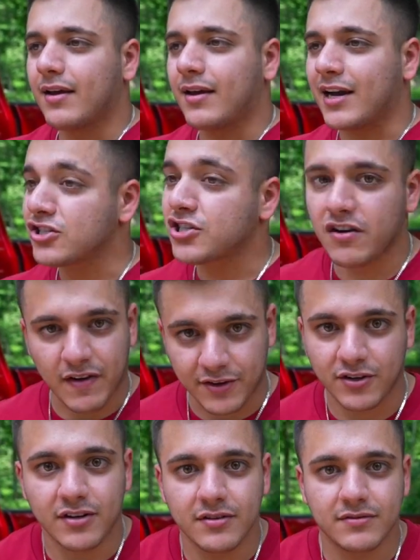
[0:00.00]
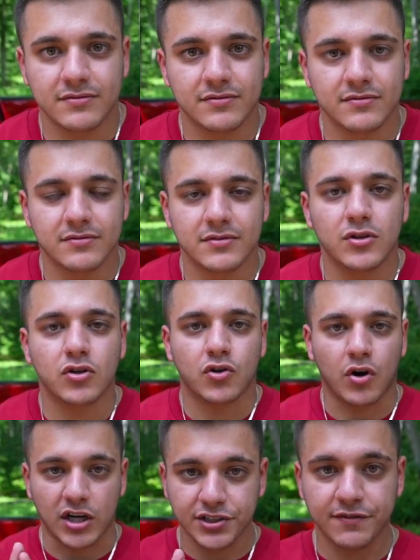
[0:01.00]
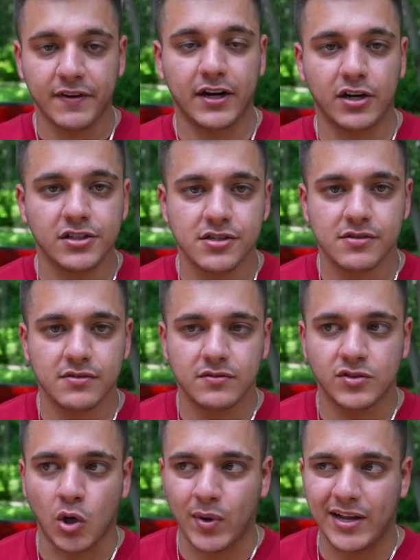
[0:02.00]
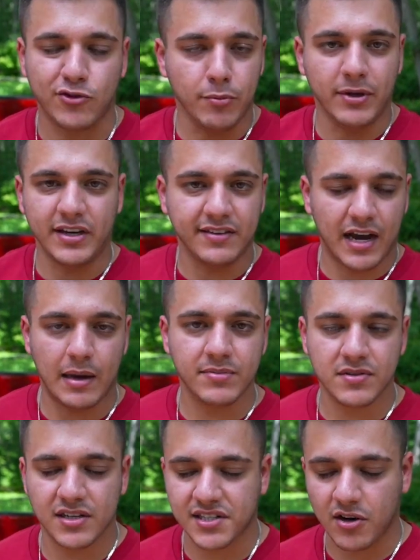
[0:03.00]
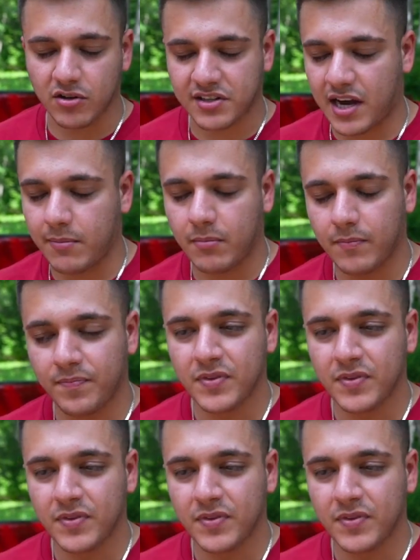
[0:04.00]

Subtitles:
Get yourself entered. Cross your fingers. Don't enter a million times. I say it all the time.